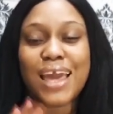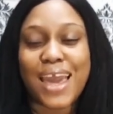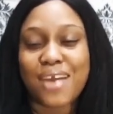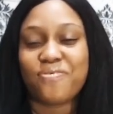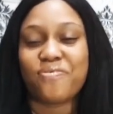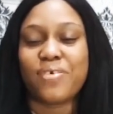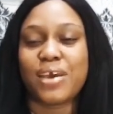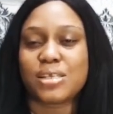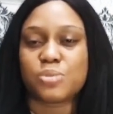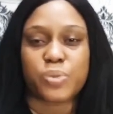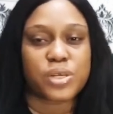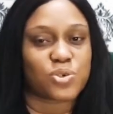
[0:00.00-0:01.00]
every
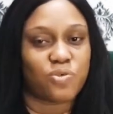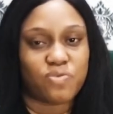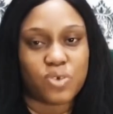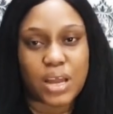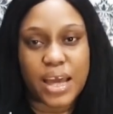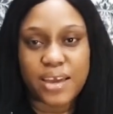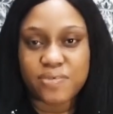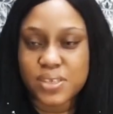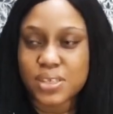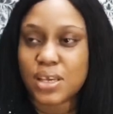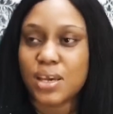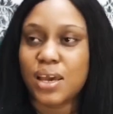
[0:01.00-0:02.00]
aspect of your lives
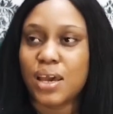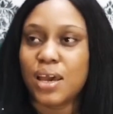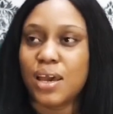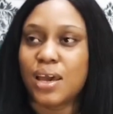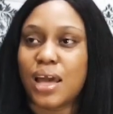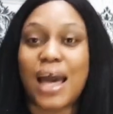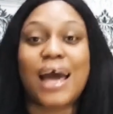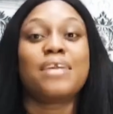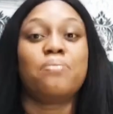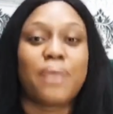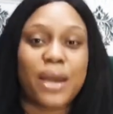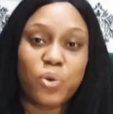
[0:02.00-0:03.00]
and
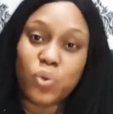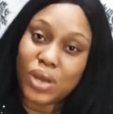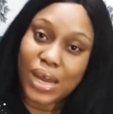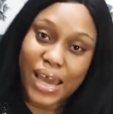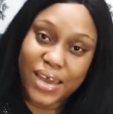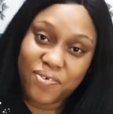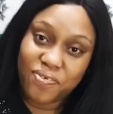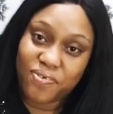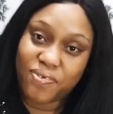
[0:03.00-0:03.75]
my own life.